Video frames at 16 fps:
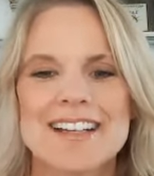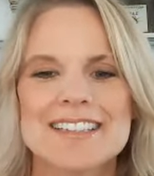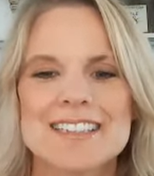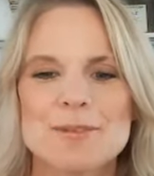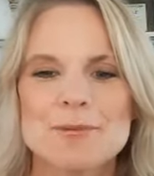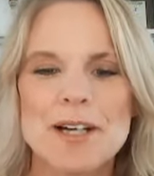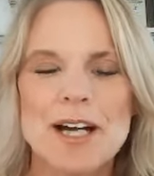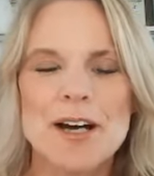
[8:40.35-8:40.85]
Like
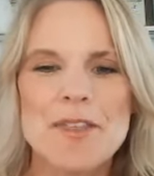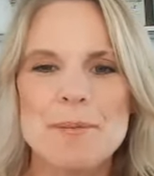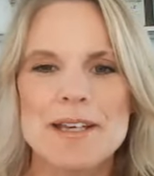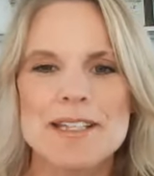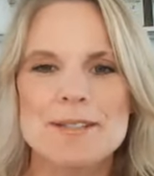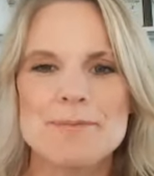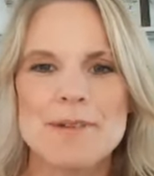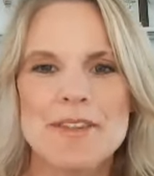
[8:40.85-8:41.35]
someone got the
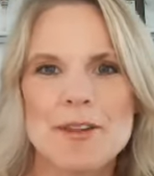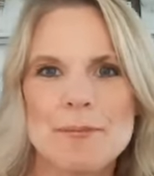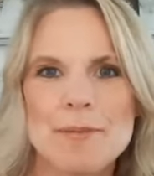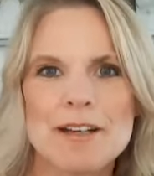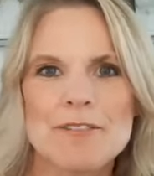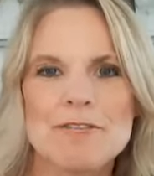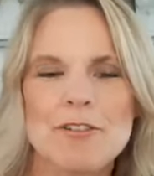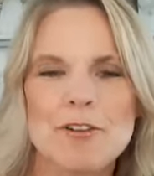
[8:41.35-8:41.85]
basement, the
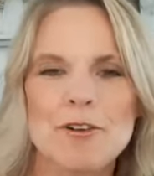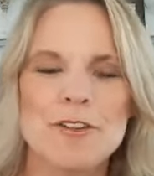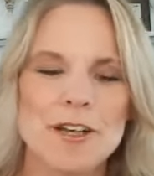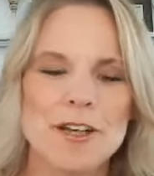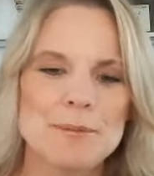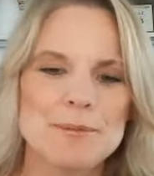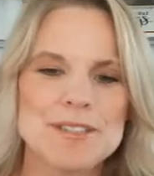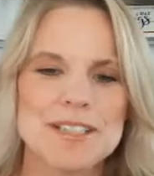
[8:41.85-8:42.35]
main floor,
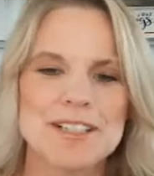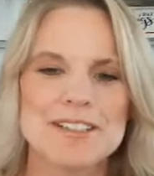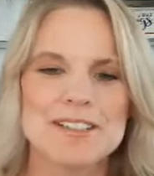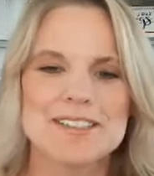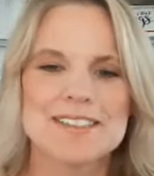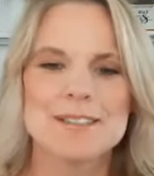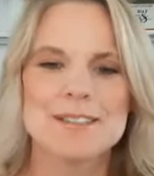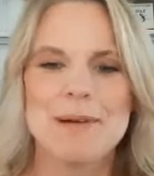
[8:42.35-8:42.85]
the
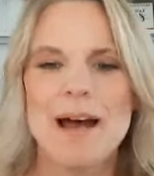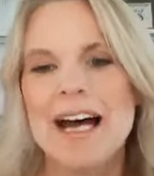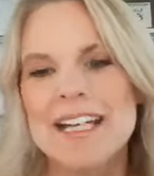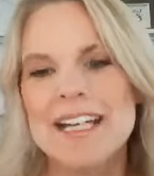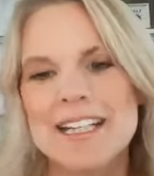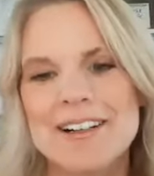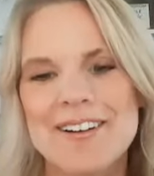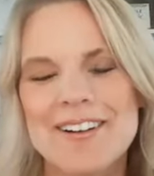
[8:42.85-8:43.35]
upstairs, the
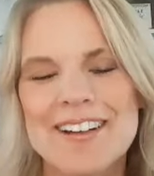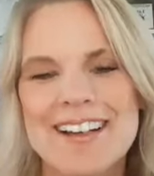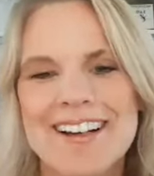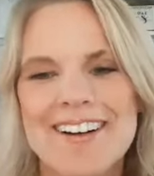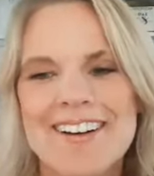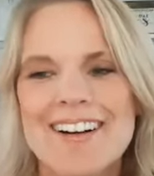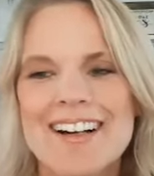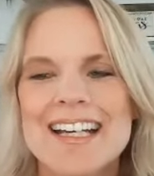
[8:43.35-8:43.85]
patio, you
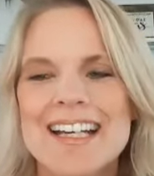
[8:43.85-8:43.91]
know?